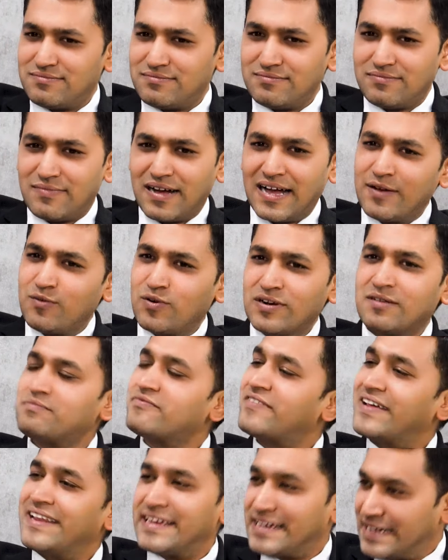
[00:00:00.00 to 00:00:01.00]
I want it
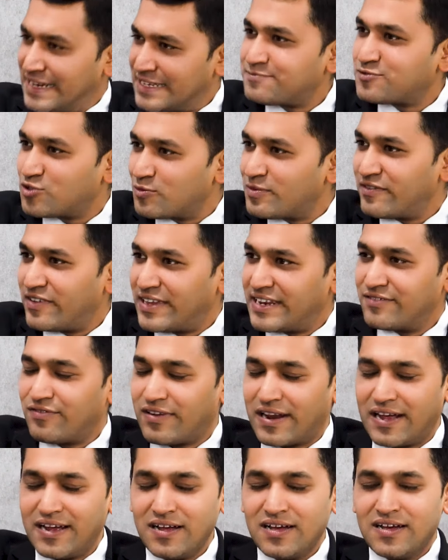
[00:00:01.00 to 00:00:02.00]
very crisp, to be very
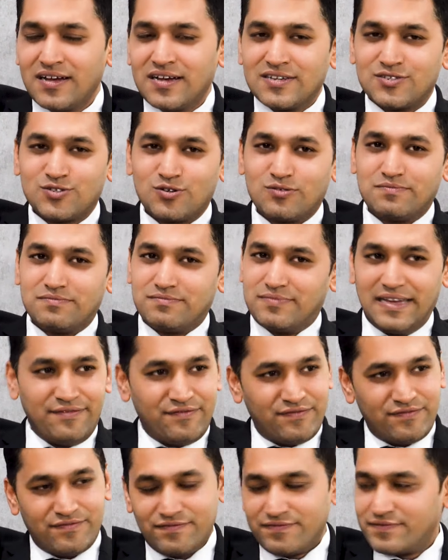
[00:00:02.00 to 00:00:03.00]
frank. So
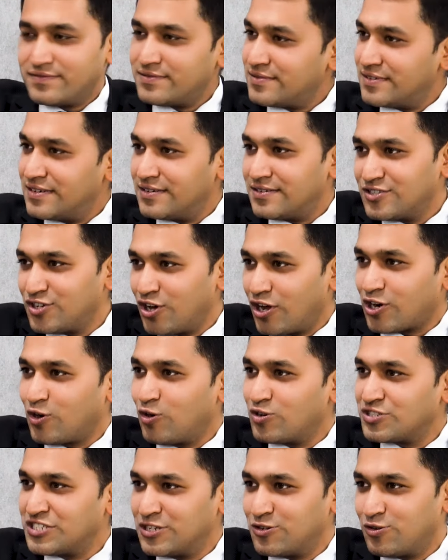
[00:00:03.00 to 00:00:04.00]
if your
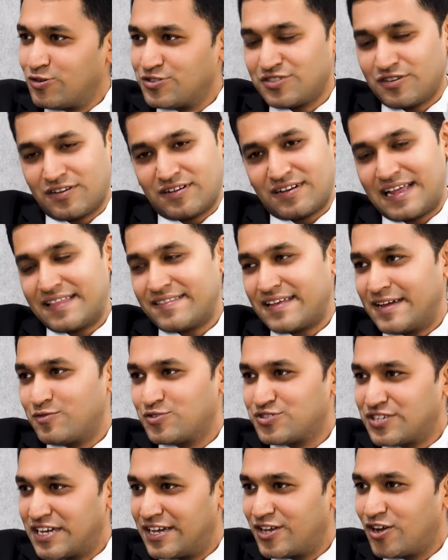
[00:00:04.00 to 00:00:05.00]
closing notes, or rather I would
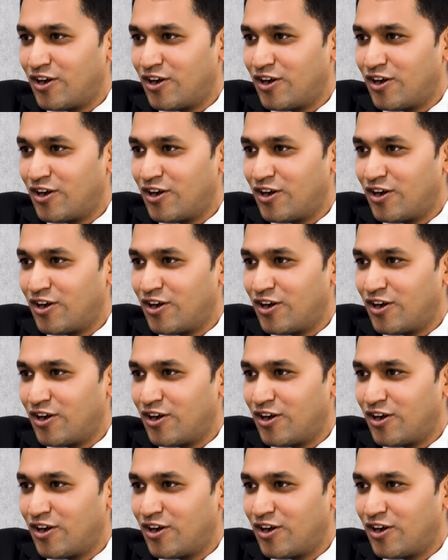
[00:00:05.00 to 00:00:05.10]
say